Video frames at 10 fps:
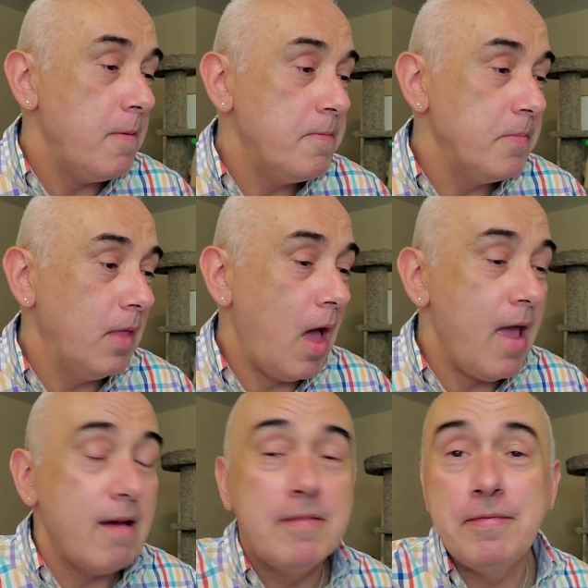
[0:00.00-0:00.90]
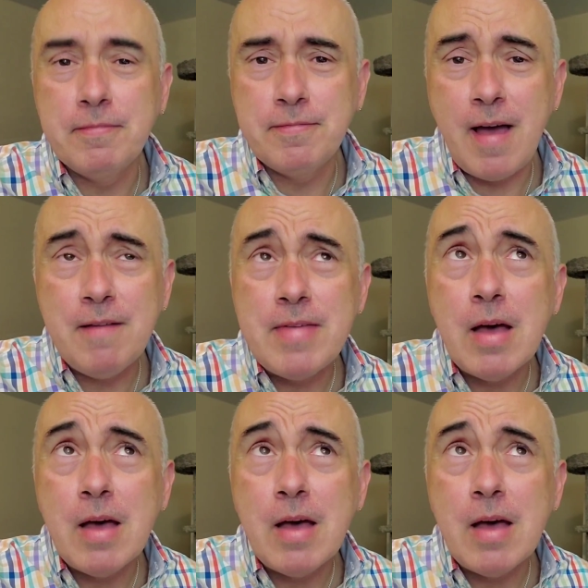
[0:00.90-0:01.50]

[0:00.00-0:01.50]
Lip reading: I have